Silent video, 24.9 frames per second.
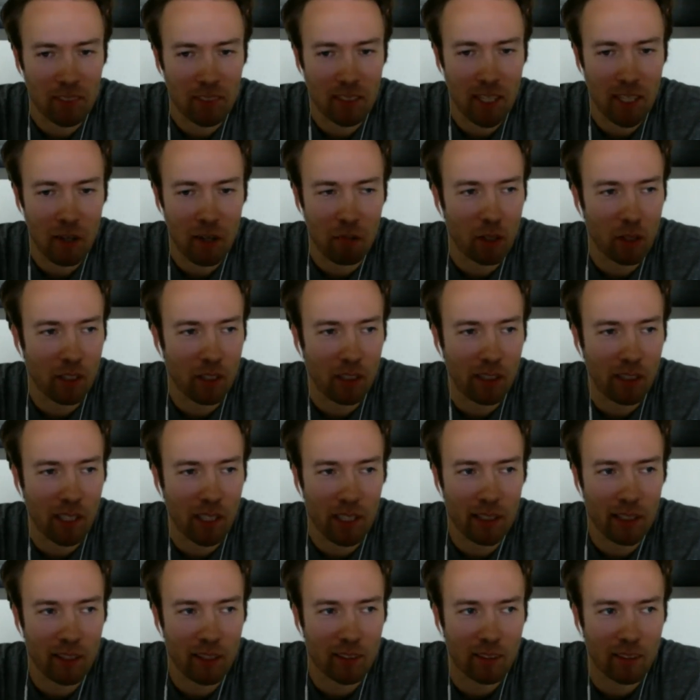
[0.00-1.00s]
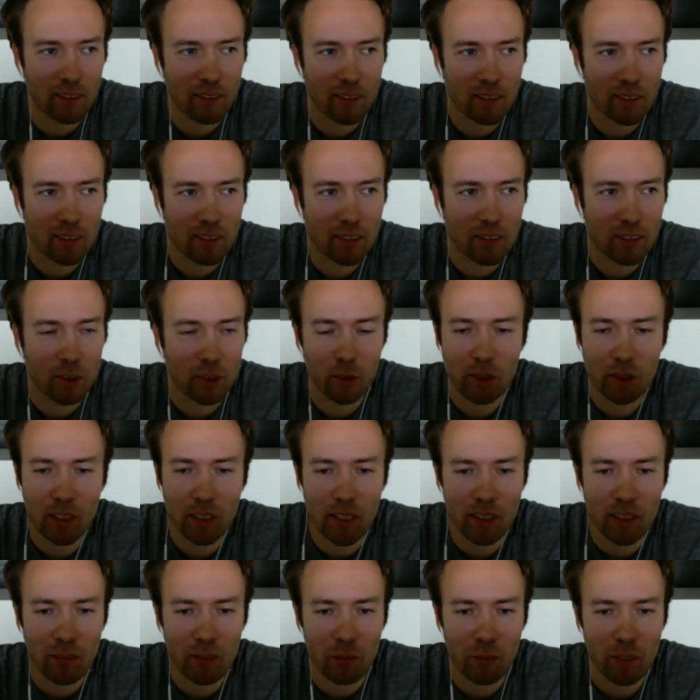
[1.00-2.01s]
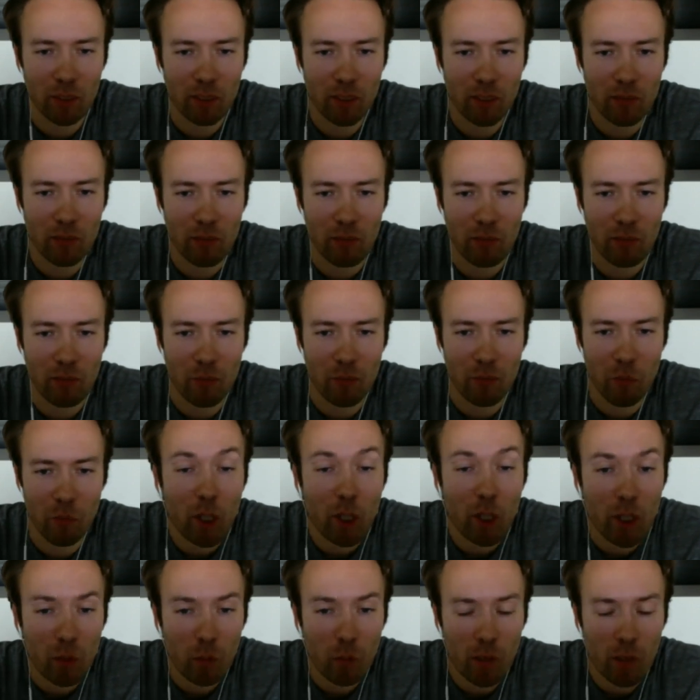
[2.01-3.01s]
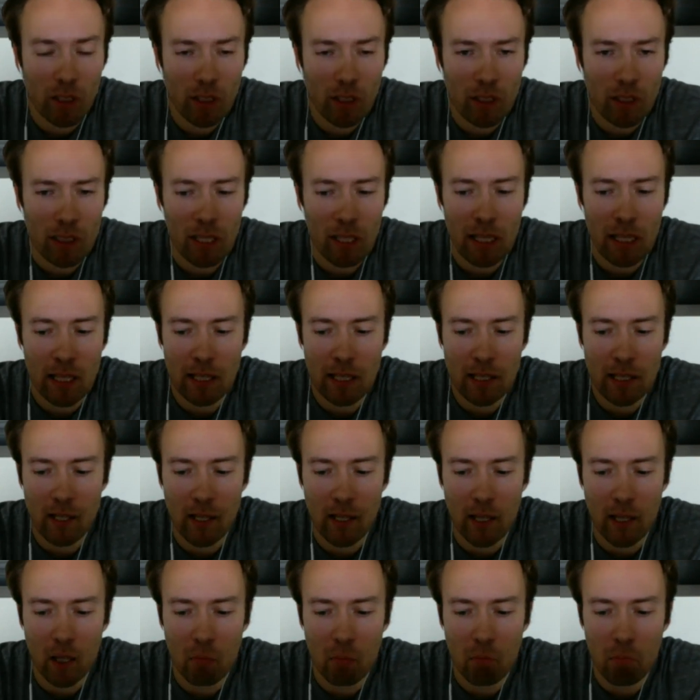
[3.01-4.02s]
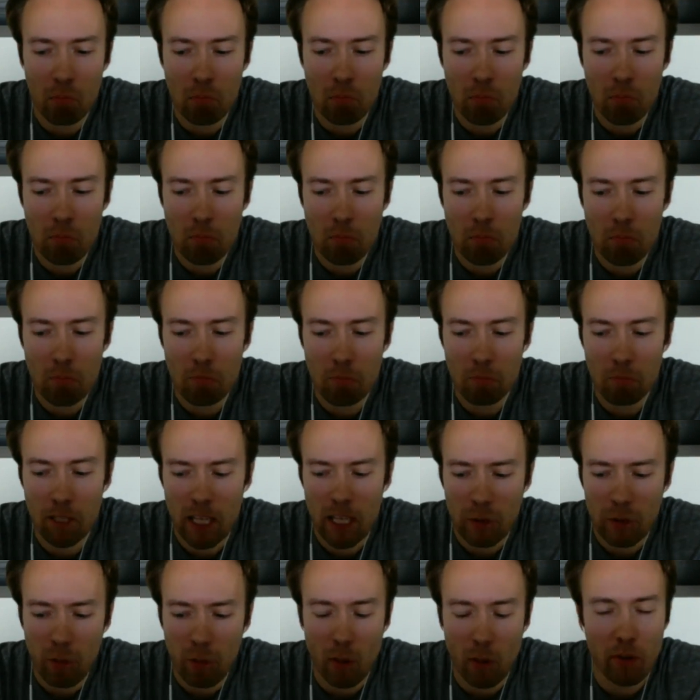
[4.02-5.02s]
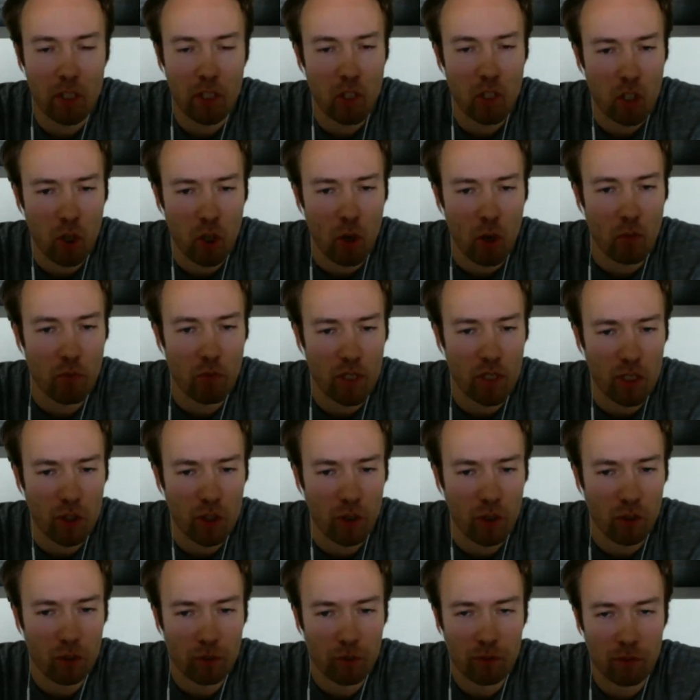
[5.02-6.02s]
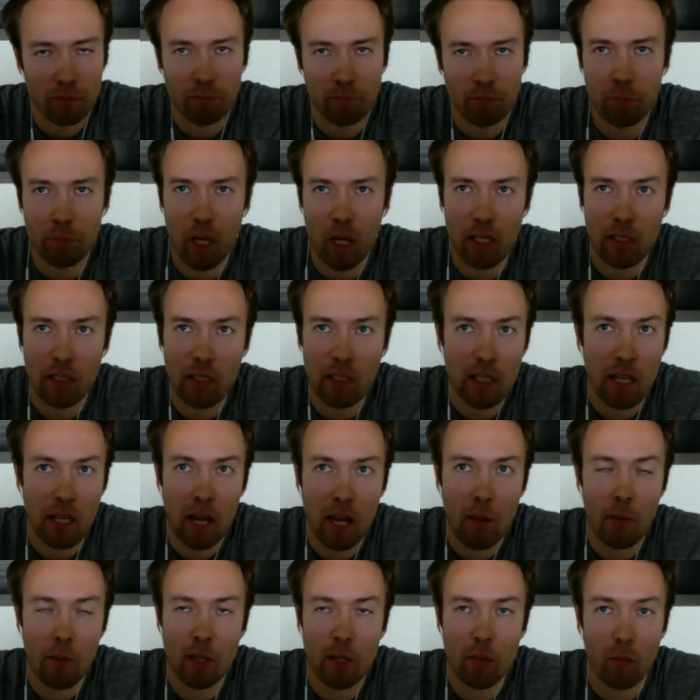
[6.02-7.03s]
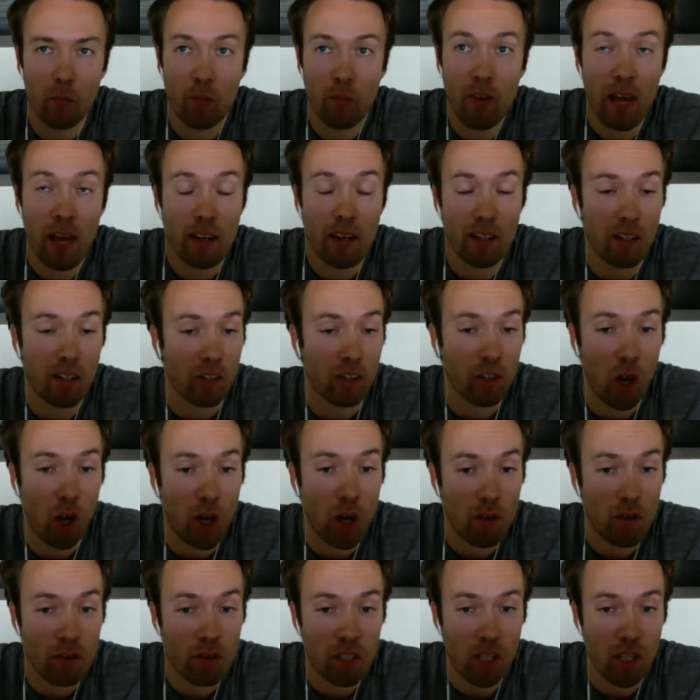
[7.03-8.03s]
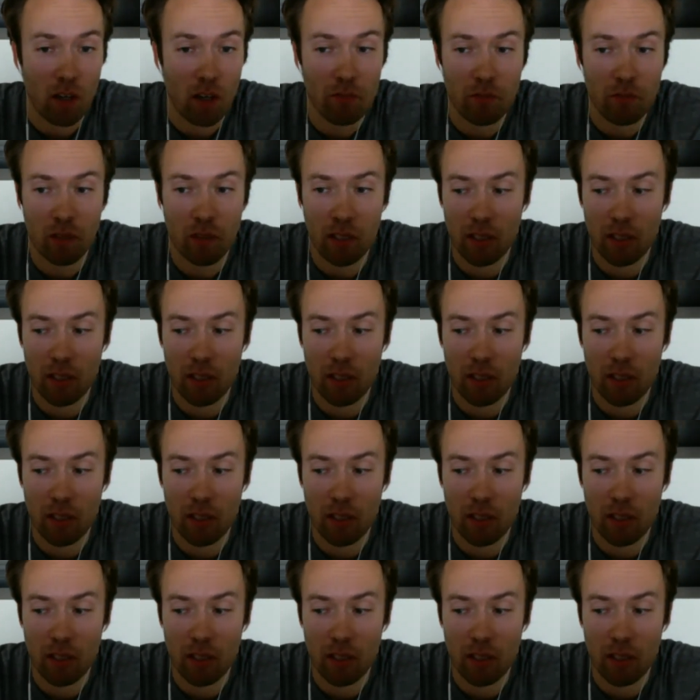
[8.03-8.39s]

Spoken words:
I really like using it. I really love working with it. And that's probably the star feature. But I mean, we've added a ton of stuff.